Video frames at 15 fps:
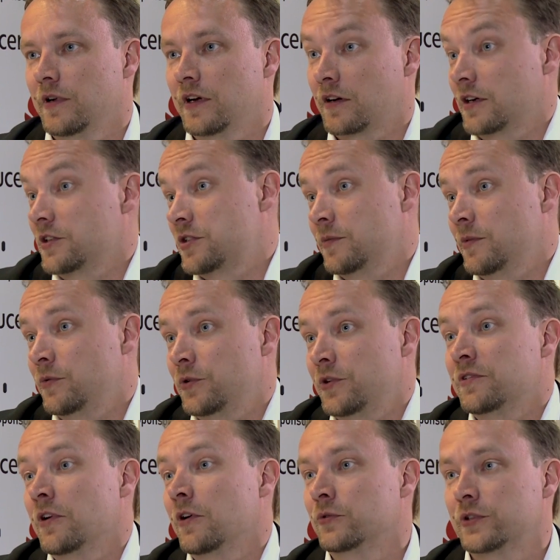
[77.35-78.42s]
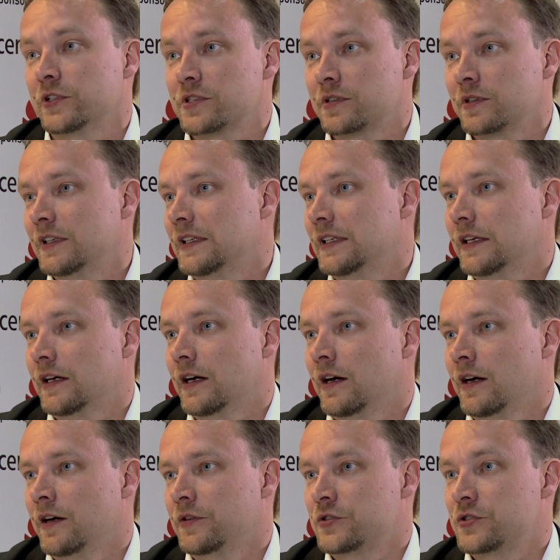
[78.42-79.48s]
And customer wouldn't notice
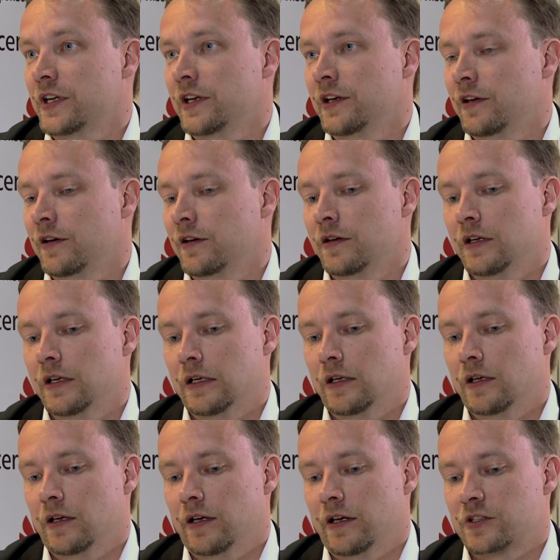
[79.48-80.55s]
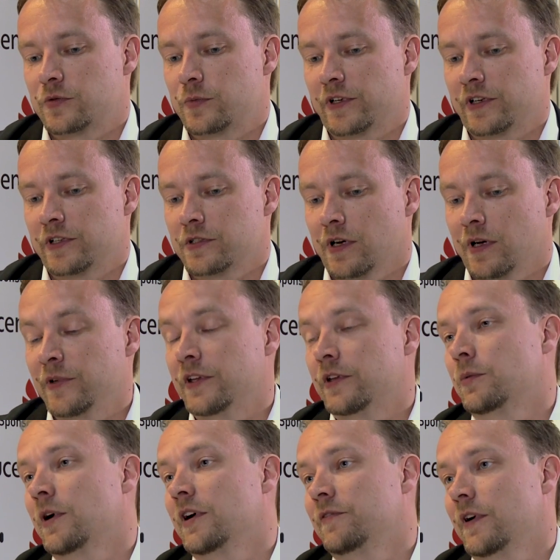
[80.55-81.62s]
the cellular experience. I mean, the
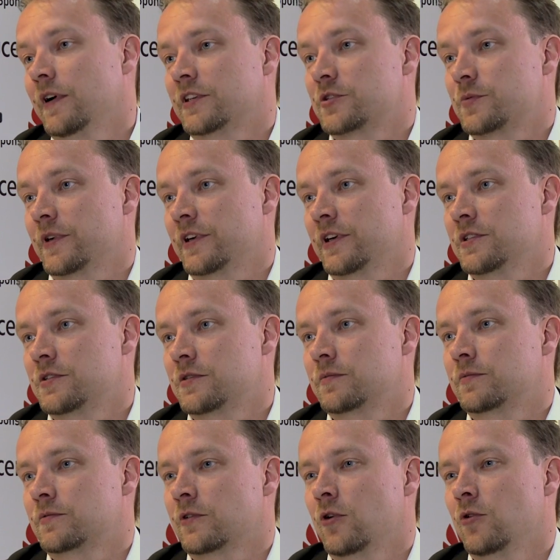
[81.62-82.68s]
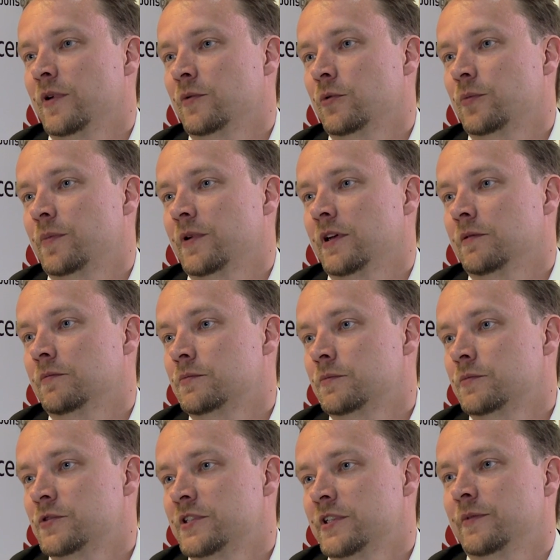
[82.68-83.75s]
Wi-Fi experience roaming would be
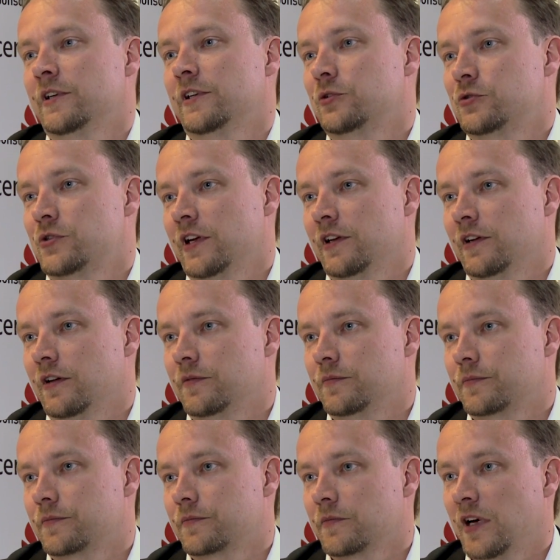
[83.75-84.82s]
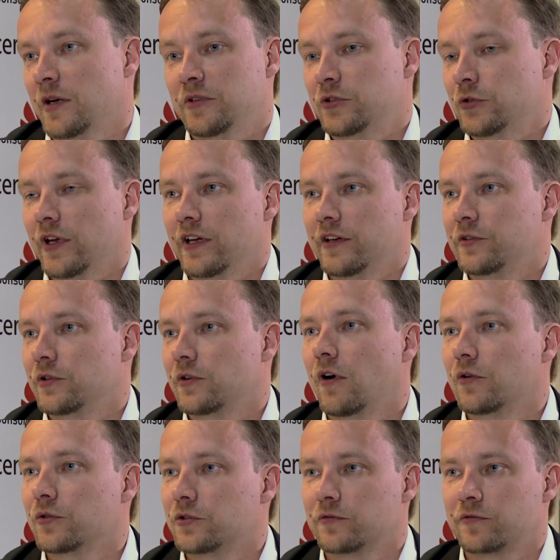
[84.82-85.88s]
similar to cellular. I mean, today, if you
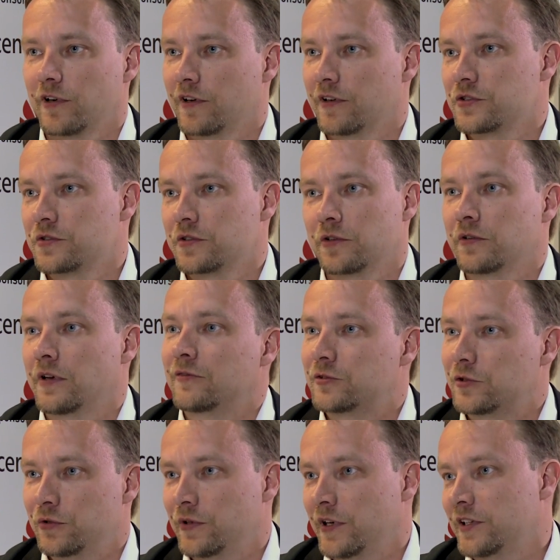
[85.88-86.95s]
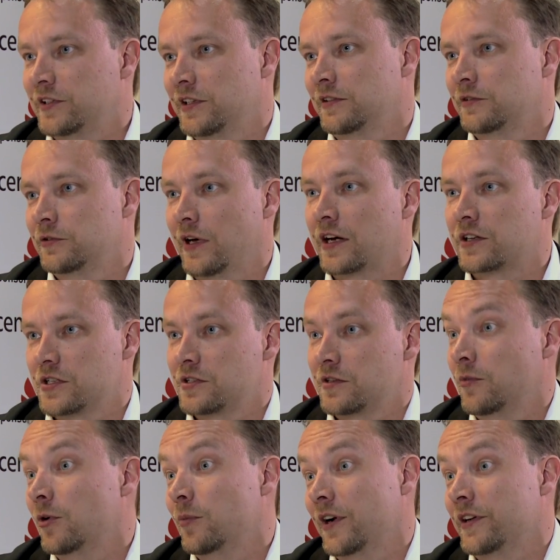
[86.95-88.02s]
go to France, you don't have to do anything to access the
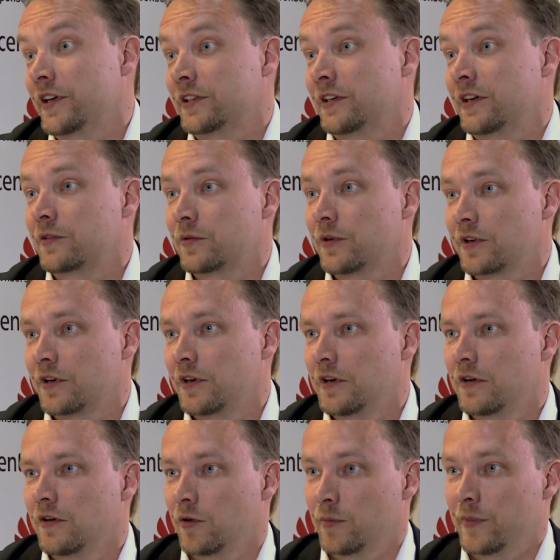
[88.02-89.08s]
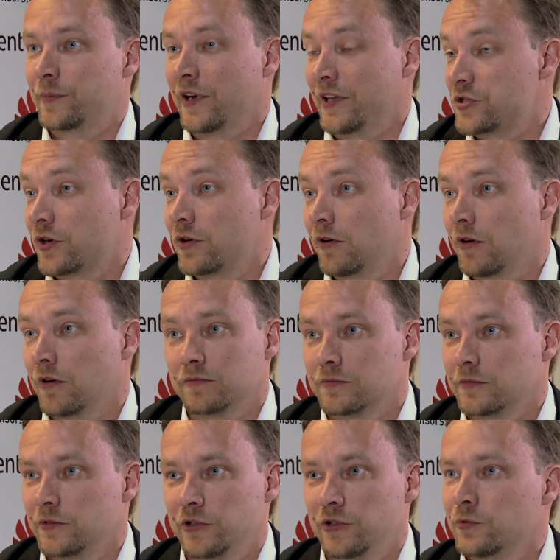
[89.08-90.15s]
mobile data network or place a call.
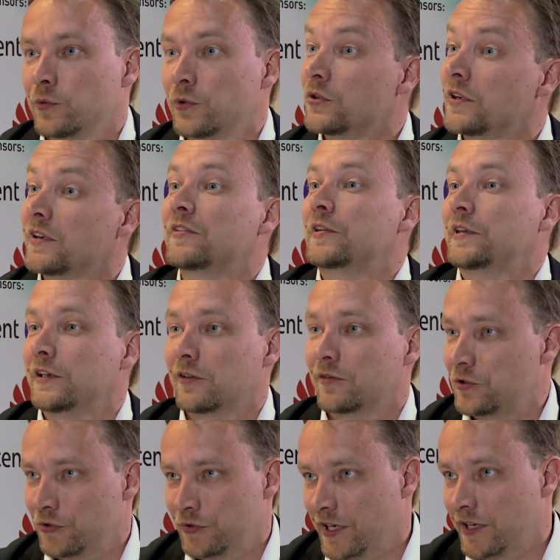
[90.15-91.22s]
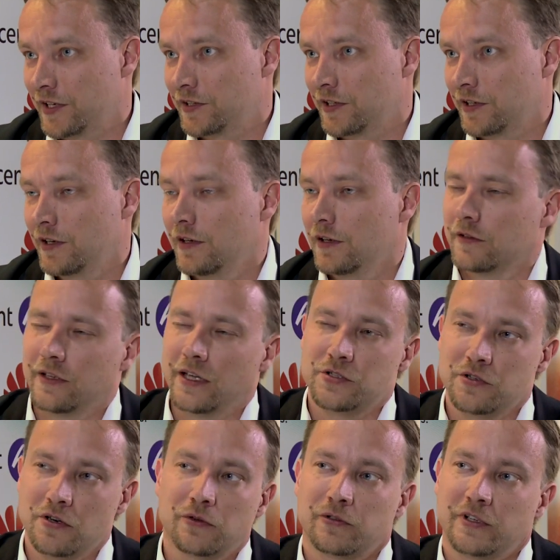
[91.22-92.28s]
You wouldn't even think of doing anything.
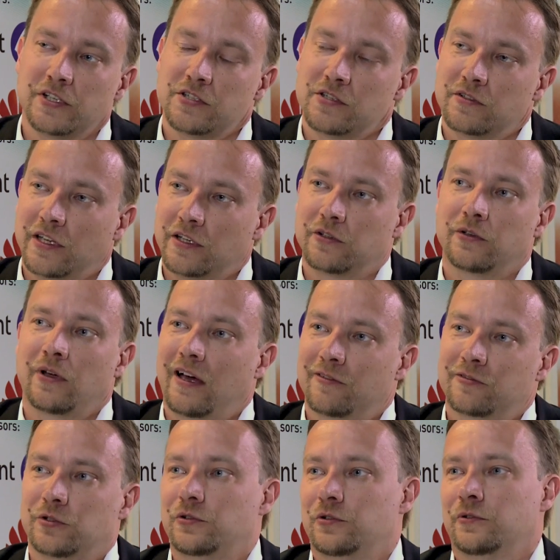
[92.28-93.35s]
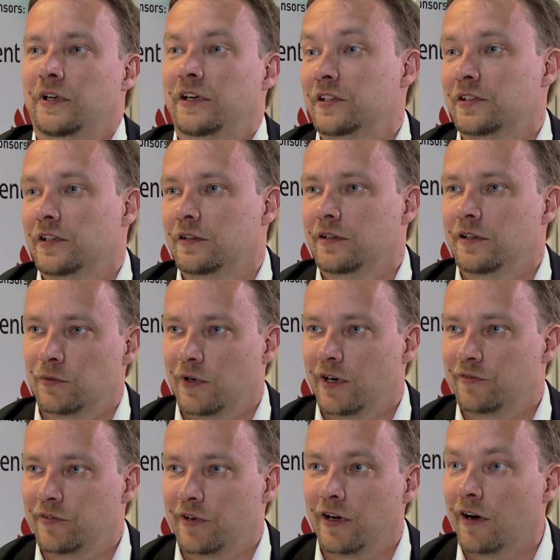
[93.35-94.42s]
There's no reason that you have to do anything in
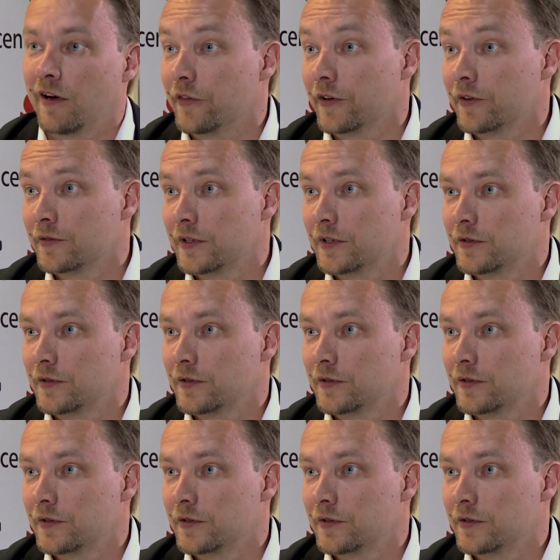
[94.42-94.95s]
Wi-Fi either.